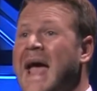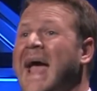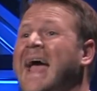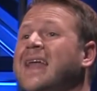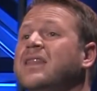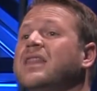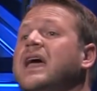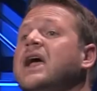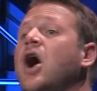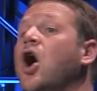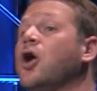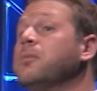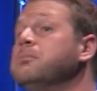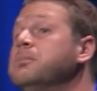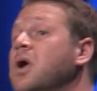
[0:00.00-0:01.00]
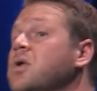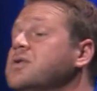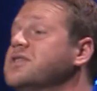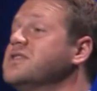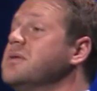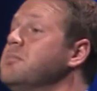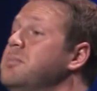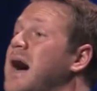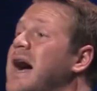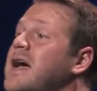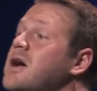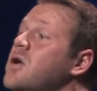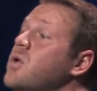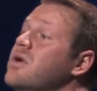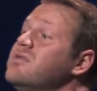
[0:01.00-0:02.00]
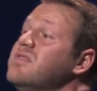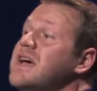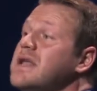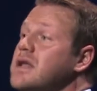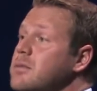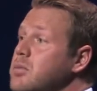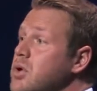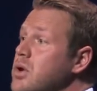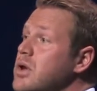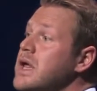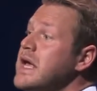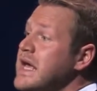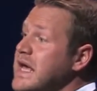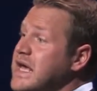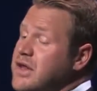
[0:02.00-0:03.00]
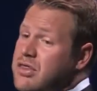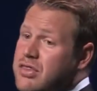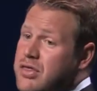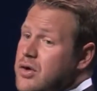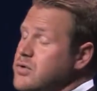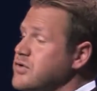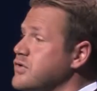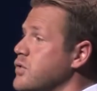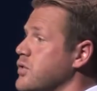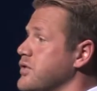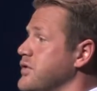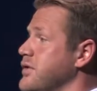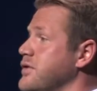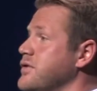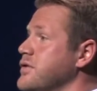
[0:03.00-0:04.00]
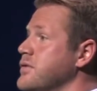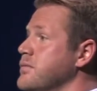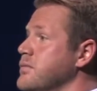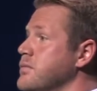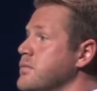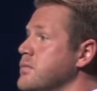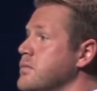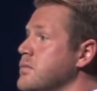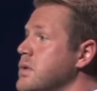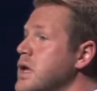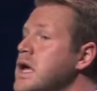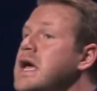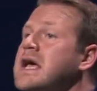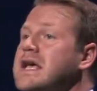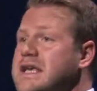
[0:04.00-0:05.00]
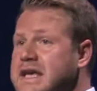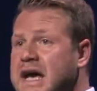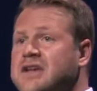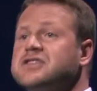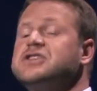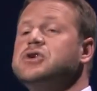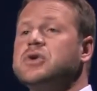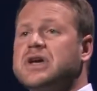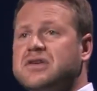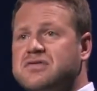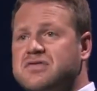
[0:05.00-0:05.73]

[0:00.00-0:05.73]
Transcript: And they are most bioavailable in those sources. Yes, you can